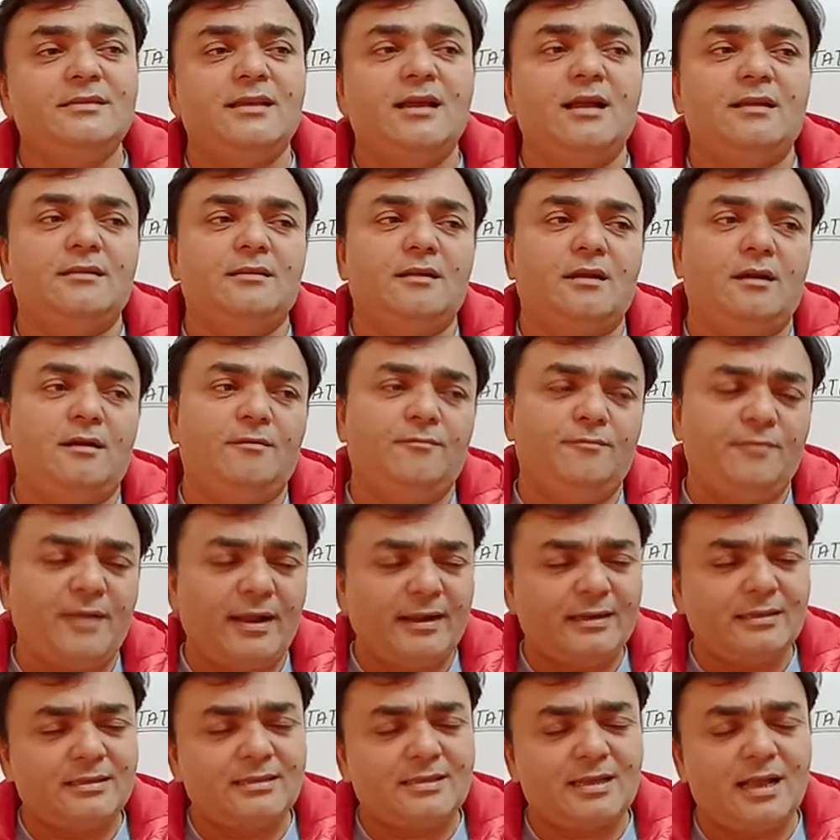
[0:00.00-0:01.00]
the
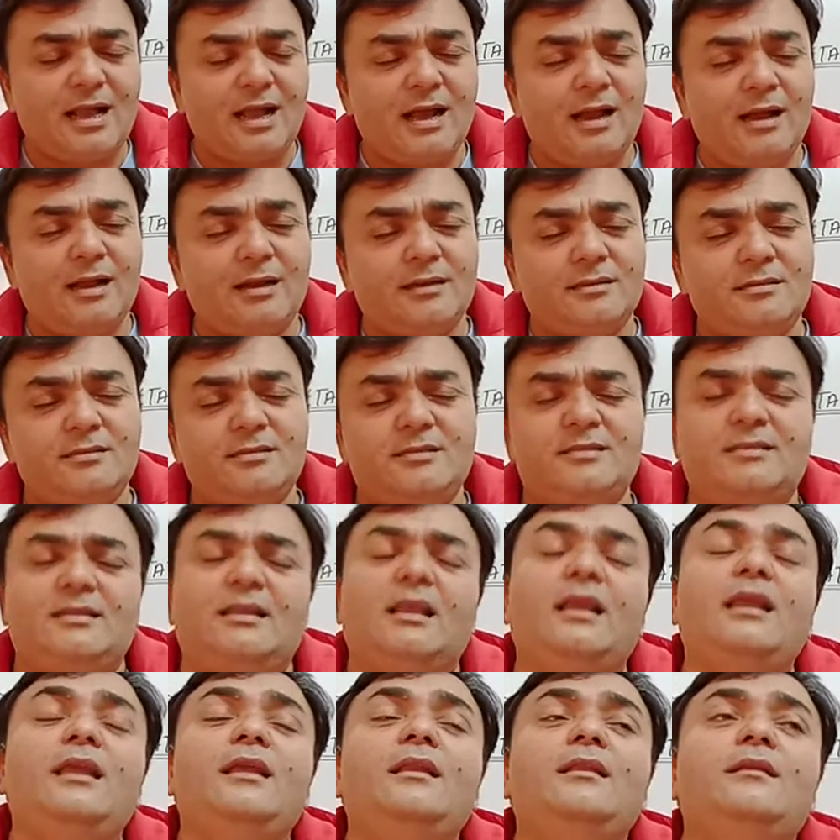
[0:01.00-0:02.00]
effects are
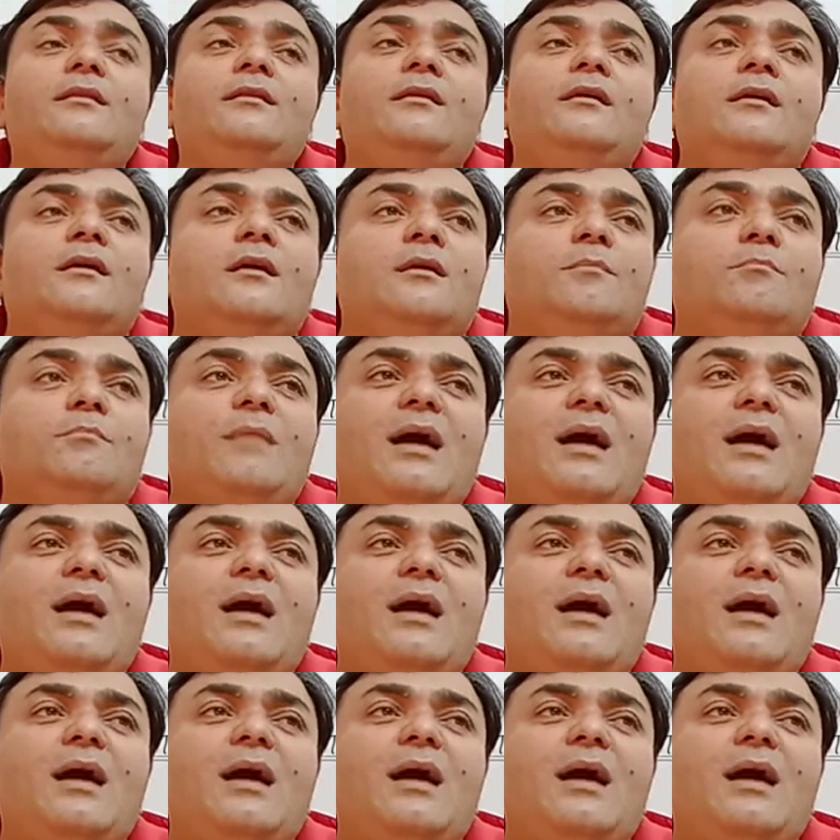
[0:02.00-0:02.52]
seen